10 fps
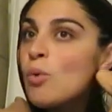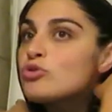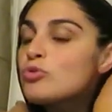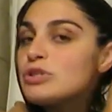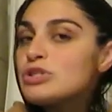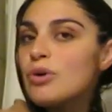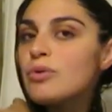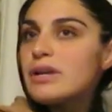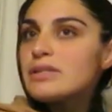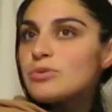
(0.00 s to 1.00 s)
which will be
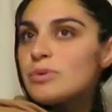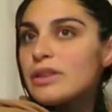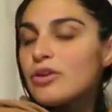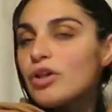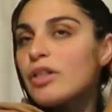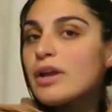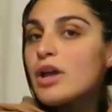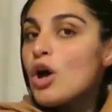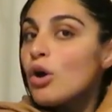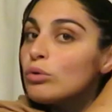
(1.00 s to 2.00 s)
so nice because we can literally
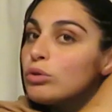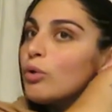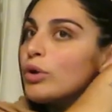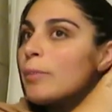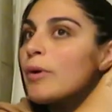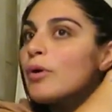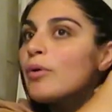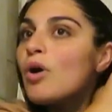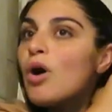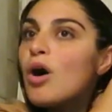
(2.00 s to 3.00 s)
like load up our
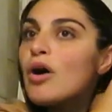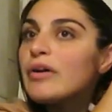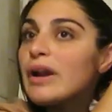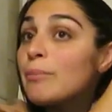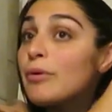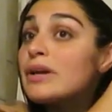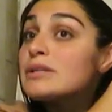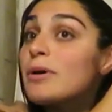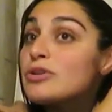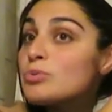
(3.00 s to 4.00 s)
own car and bring
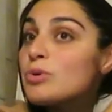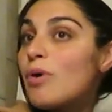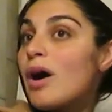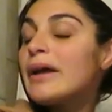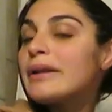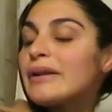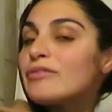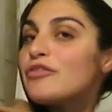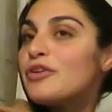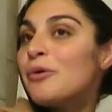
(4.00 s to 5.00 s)
as much as we want and not
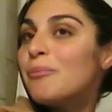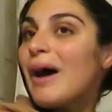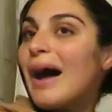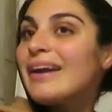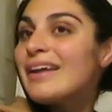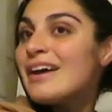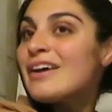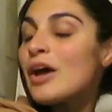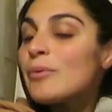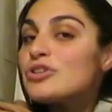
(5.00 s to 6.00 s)
have to feel bad
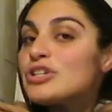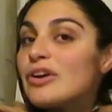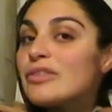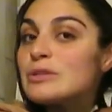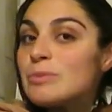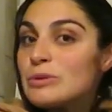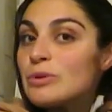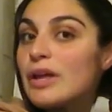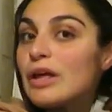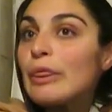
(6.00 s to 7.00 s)
that we're sharing the
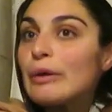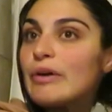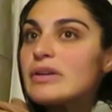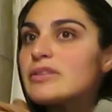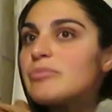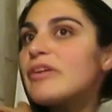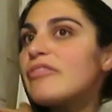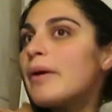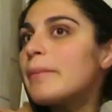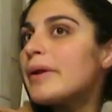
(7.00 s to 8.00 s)
space with like the rest of
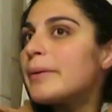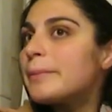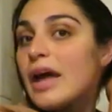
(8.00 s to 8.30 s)
my family.